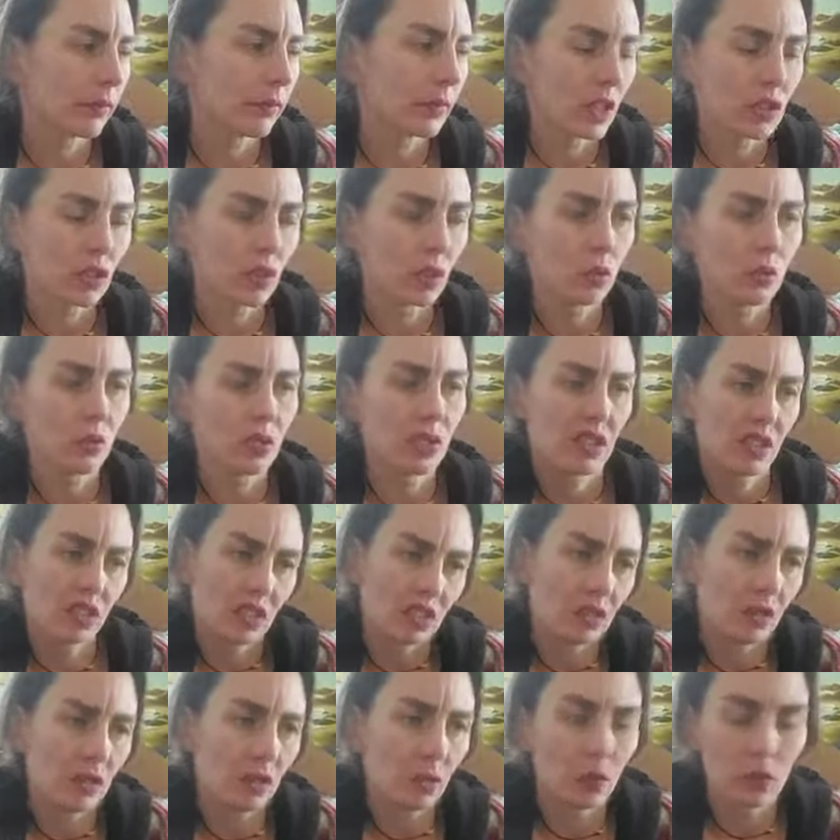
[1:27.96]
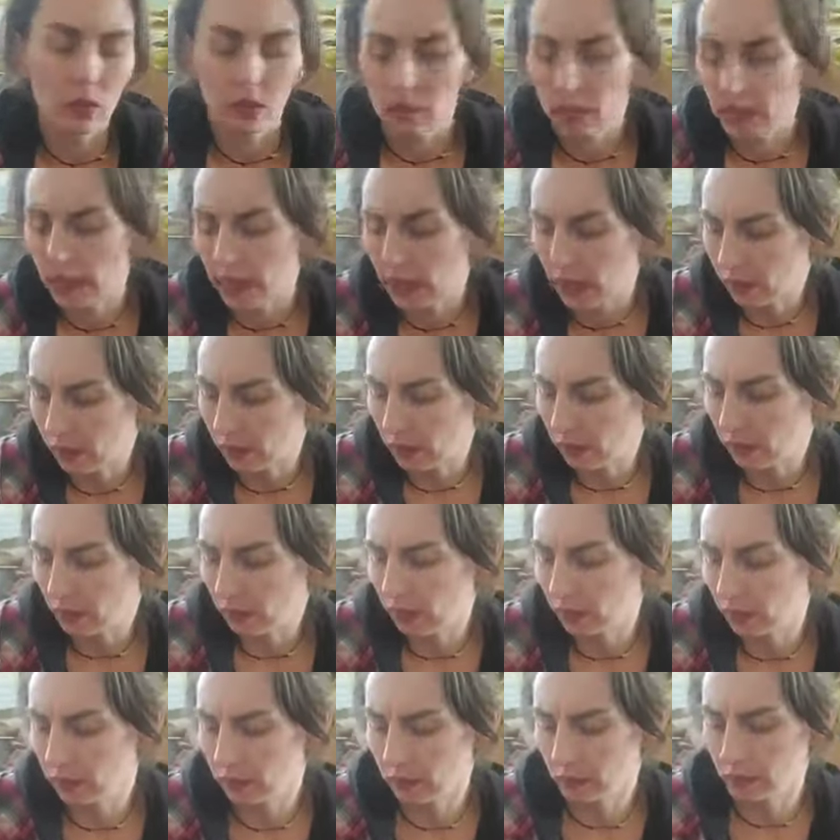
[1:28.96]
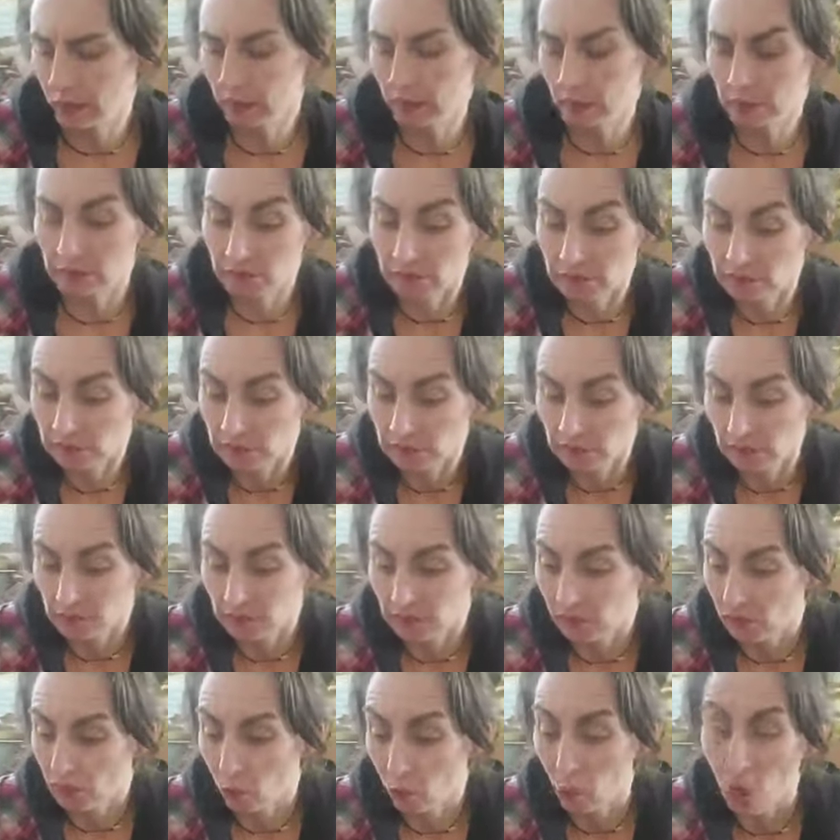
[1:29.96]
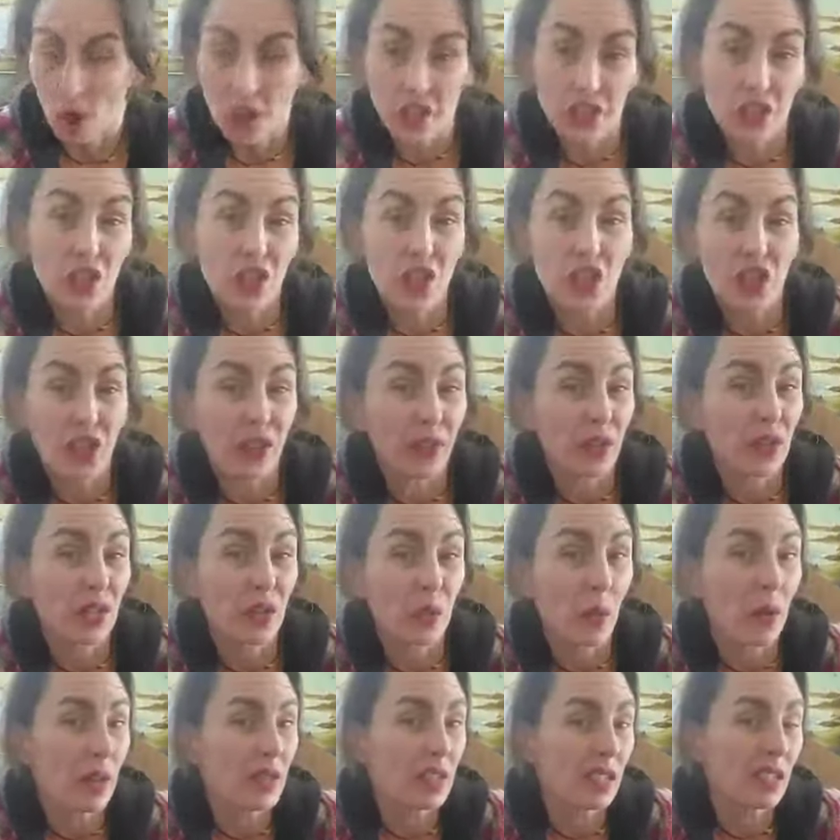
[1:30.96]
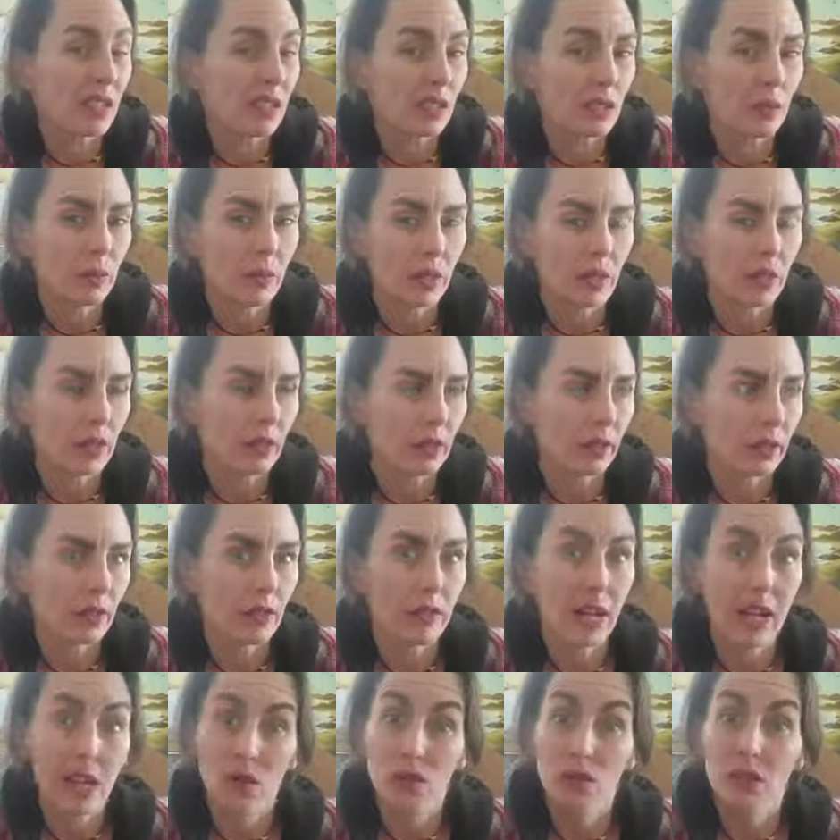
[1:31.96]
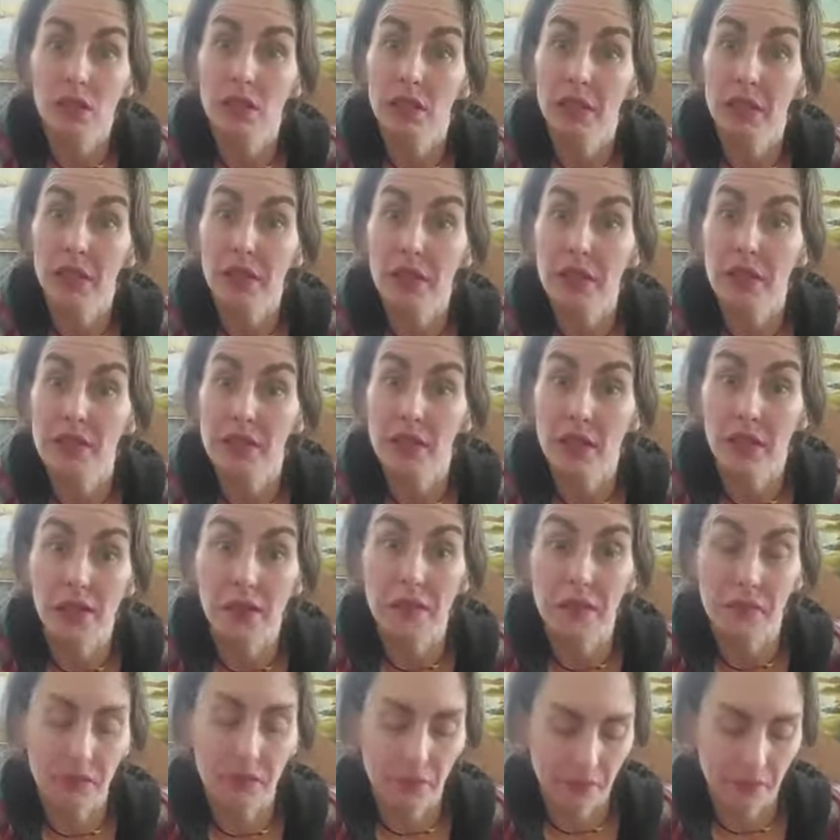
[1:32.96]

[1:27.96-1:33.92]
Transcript: So we'll look at what you're clearing, what needs to be cleared, how to clear stuff.